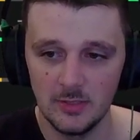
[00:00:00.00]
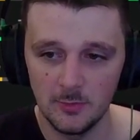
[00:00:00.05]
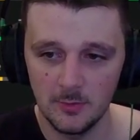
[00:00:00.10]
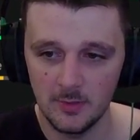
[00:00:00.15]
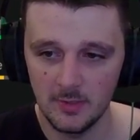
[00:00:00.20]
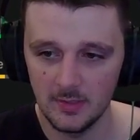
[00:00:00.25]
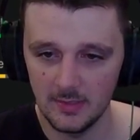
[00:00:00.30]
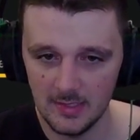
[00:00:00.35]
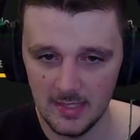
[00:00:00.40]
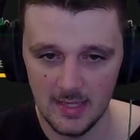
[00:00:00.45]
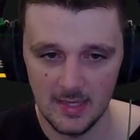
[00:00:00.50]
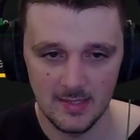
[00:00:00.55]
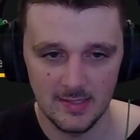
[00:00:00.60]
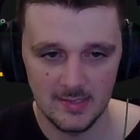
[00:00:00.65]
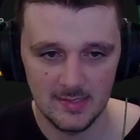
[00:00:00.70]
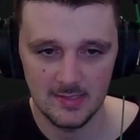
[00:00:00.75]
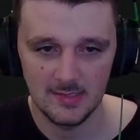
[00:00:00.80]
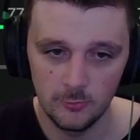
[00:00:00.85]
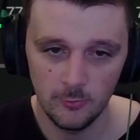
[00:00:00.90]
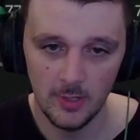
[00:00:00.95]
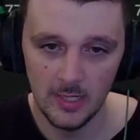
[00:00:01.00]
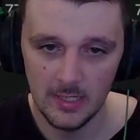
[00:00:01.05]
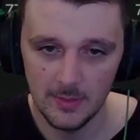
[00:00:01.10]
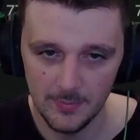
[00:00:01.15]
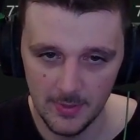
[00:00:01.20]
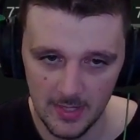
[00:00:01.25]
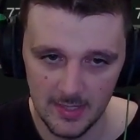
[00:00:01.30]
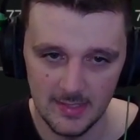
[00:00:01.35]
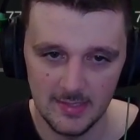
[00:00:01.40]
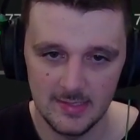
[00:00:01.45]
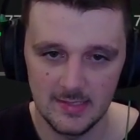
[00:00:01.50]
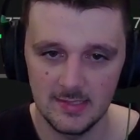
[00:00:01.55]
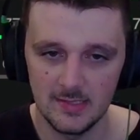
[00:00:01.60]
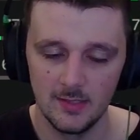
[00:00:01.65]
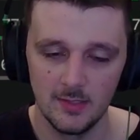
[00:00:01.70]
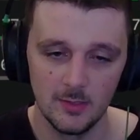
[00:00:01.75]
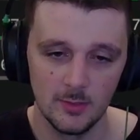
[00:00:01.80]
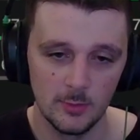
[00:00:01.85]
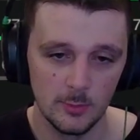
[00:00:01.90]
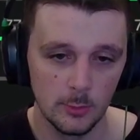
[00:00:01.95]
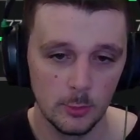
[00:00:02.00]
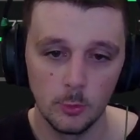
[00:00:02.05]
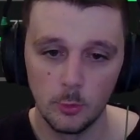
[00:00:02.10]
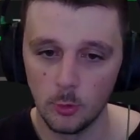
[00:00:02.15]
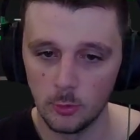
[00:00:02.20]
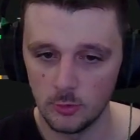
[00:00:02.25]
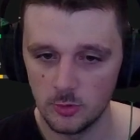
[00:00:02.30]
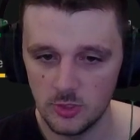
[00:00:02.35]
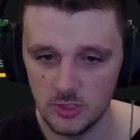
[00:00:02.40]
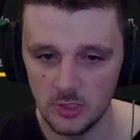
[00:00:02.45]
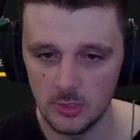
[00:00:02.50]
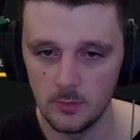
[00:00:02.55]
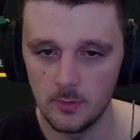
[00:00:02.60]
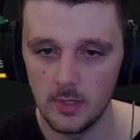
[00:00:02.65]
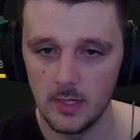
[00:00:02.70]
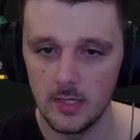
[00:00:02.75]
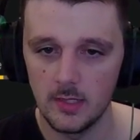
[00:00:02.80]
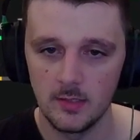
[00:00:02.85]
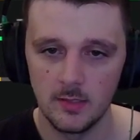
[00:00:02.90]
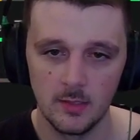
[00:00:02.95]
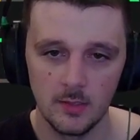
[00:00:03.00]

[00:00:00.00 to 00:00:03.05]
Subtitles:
Look at this, great pace, good shooting,